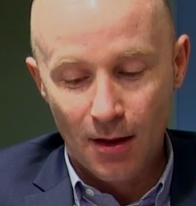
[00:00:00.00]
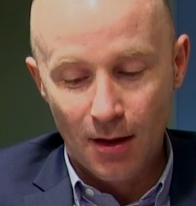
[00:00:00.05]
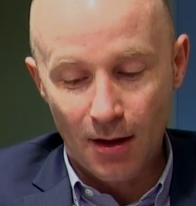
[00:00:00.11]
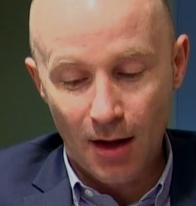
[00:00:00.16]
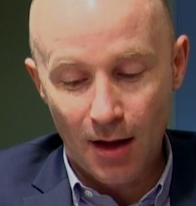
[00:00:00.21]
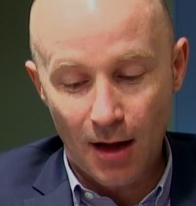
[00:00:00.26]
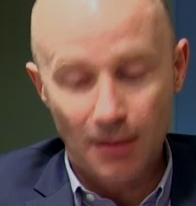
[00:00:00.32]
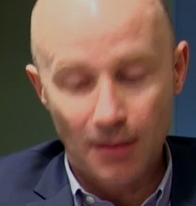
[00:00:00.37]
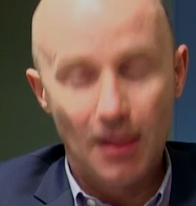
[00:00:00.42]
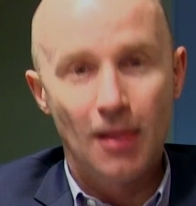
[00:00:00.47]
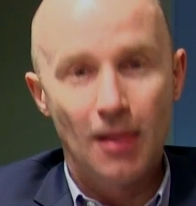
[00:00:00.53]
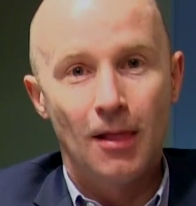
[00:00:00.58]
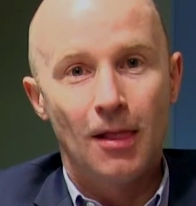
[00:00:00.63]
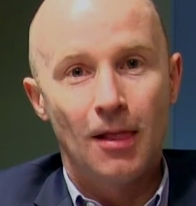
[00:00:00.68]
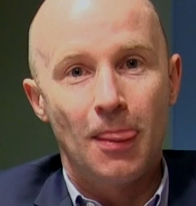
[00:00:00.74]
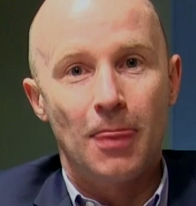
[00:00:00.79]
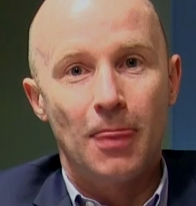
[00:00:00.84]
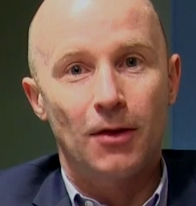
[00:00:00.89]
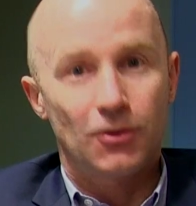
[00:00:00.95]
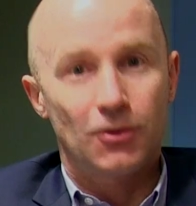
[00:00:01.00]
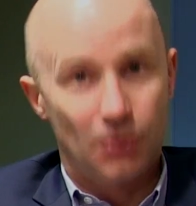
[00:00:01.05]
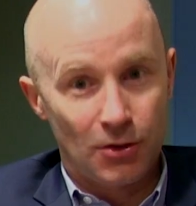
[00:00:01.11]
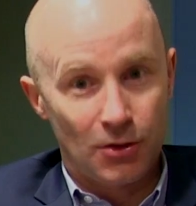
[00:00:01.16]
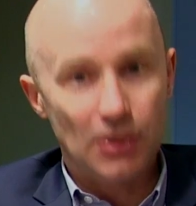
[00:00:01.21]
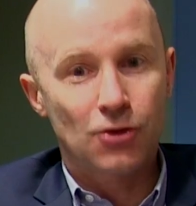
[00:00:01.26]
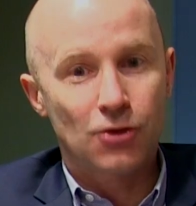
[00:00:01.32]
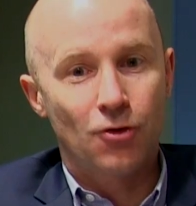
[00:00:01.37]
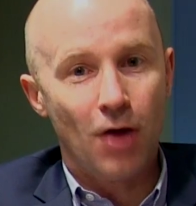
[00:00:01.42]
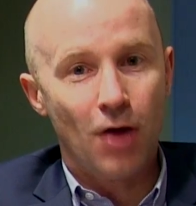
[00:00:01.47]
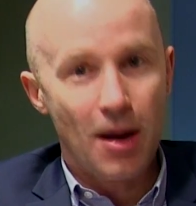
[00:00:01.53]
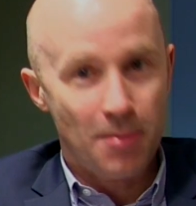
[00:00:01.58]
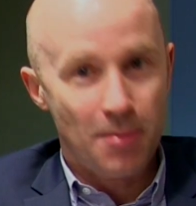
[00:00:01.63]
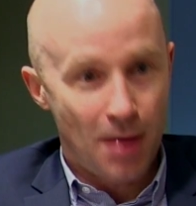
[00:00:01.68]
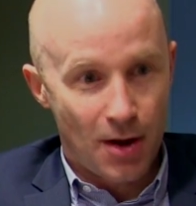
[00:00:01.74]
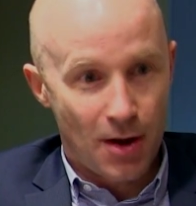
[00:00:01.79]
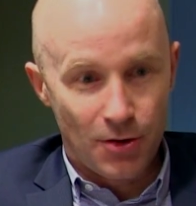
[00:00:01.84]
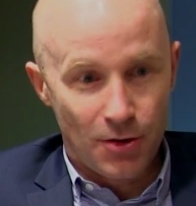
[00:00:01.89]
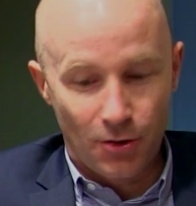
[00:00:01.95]
To
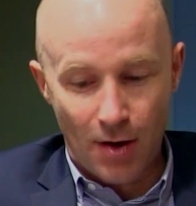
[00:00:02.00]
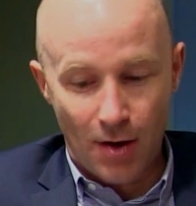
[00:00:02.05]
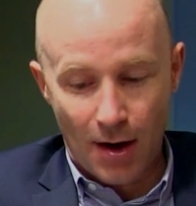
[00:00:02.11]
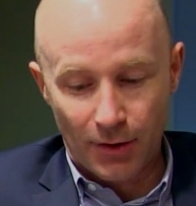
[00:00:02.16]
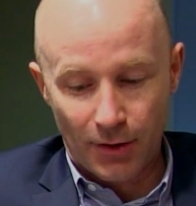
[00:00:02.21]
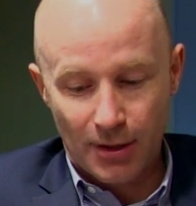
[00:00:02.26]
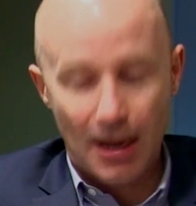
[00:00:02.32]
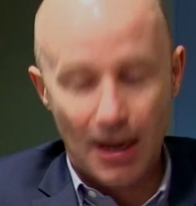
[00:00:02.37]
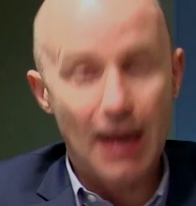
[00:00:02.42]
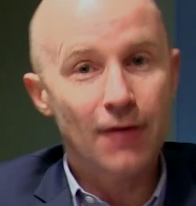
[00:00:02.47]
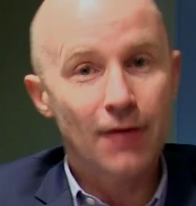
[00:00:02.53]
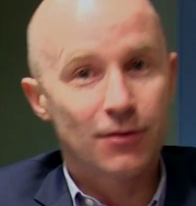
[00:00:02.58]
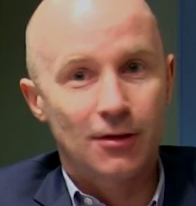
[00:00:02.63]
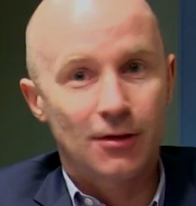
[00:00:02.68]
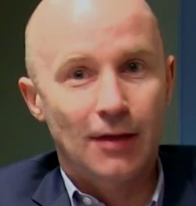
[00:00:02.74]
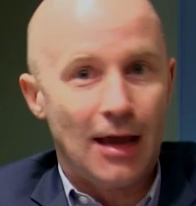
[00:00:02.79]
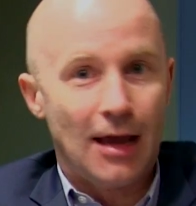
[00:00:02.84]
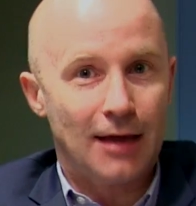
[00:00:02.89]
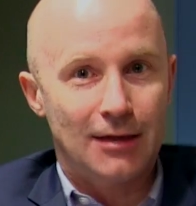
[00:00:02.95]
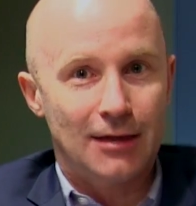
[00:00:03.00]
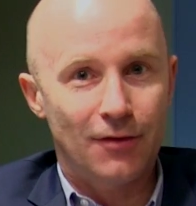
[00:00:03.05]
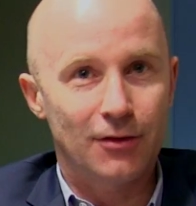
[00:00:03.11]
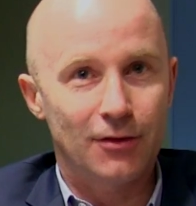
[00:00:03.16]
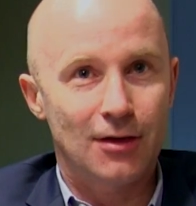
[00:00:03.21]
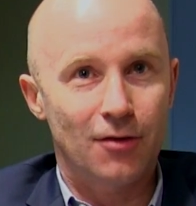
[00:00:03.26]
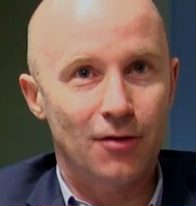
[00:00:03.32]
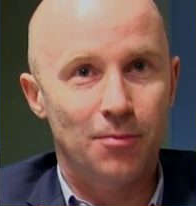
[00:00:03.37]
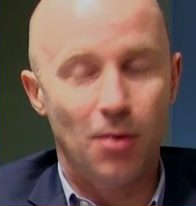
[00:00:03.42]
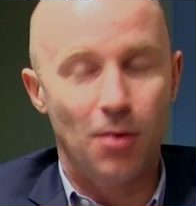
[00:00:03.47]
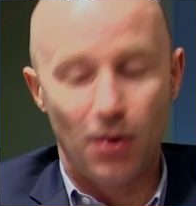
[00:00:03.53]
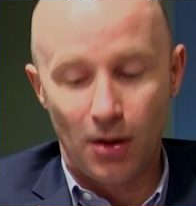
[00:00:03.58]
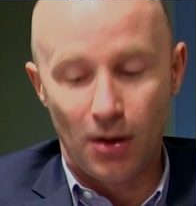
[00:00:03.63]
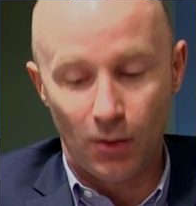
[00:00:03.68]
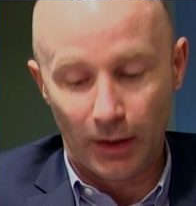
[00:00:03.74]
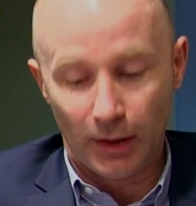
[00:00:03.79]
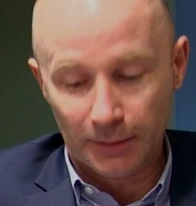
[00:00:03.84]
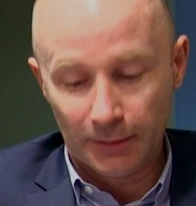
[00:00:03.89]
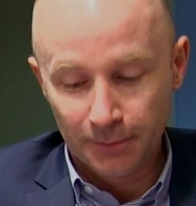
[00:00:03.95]
describe underground caves and the activity of
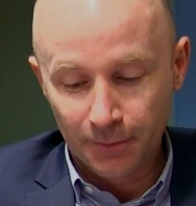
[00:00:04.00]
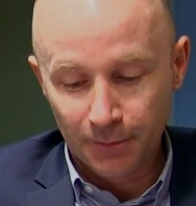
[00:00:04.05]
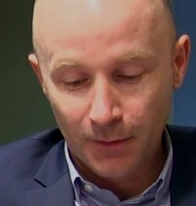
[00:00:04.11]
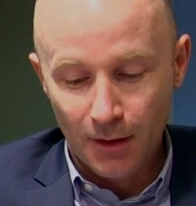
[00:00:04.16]
potholing,